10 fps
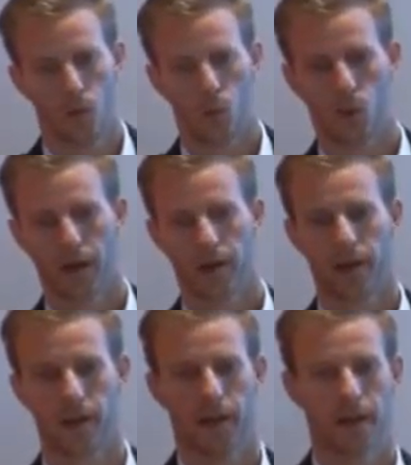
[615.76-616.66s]
One
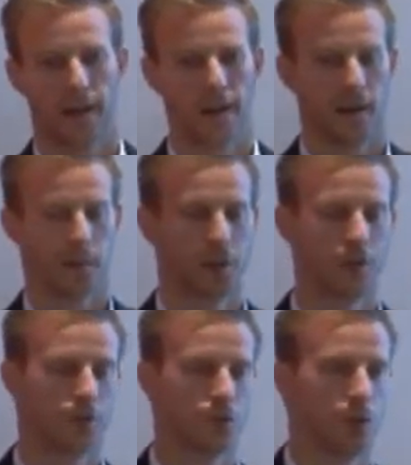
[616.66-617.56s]
enabler
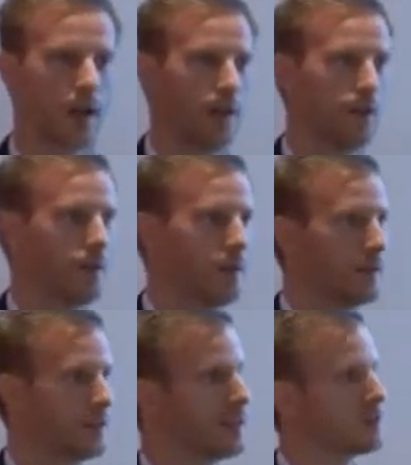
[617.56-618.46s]
to have
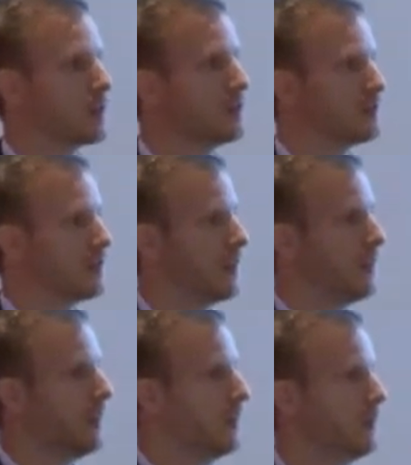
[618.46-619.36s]
this centralized
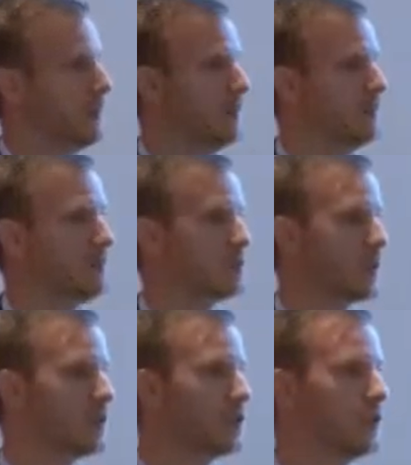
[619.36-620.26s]

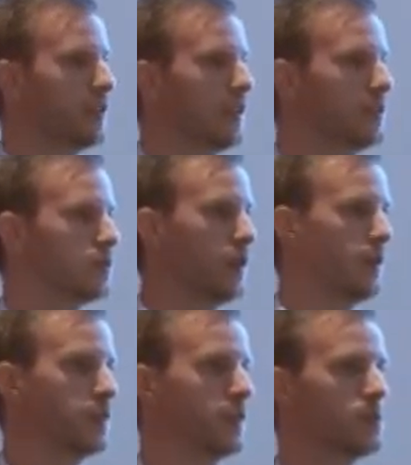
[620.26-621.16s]
structure is to
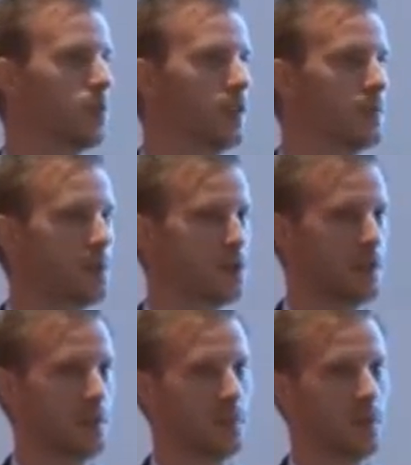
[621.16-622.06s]
have a centralized
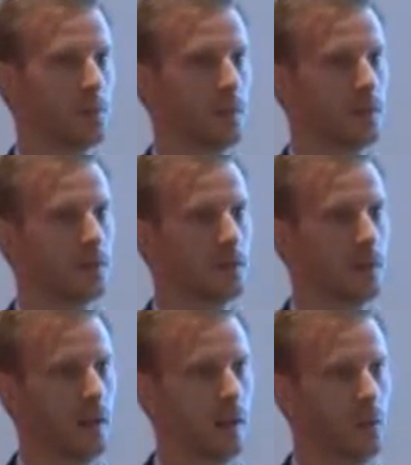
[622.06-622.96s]
purchase department,
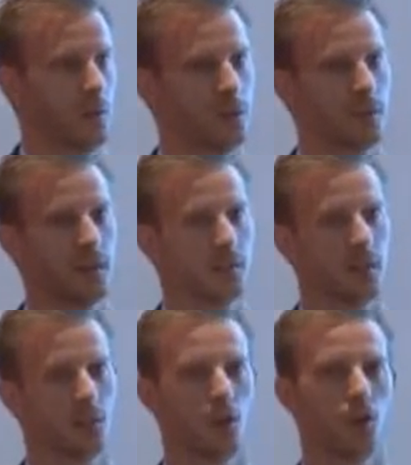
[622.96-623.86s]
which means
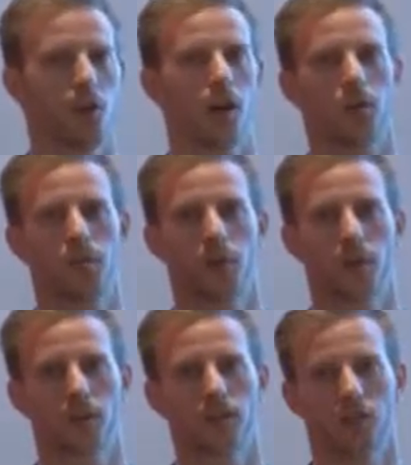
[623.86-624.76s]
that all our
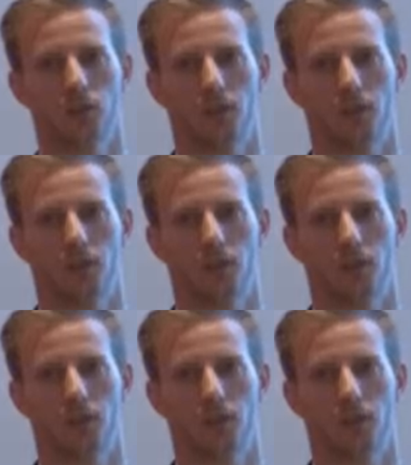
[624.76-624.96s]
products are